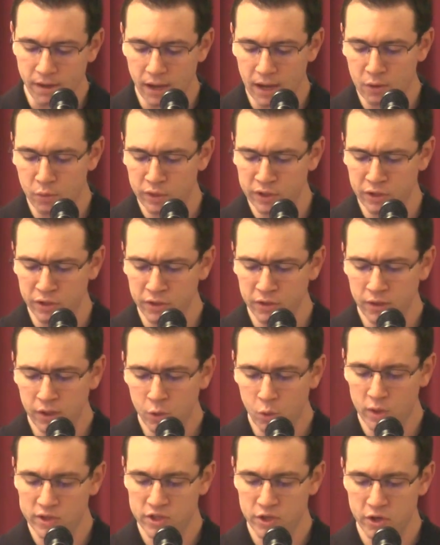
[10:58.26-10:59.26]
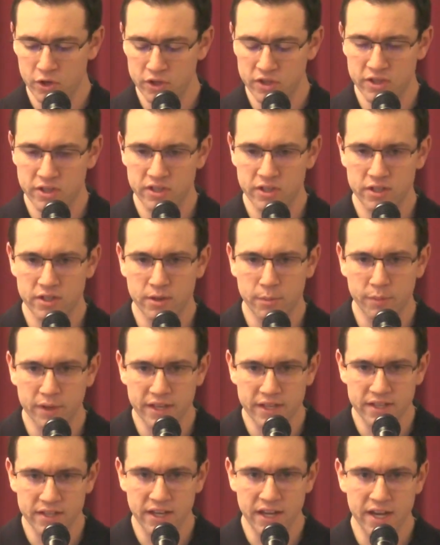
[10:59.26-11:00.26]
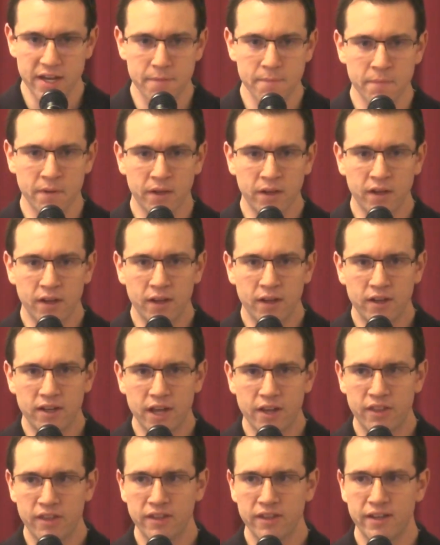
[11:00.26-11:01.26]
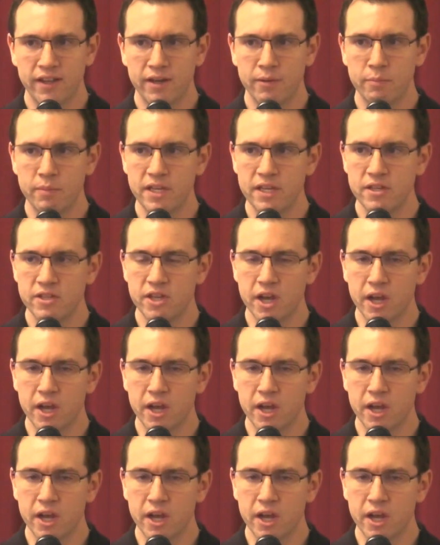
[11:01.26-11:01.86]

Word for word: I one, once heard somebody say, Nothing can be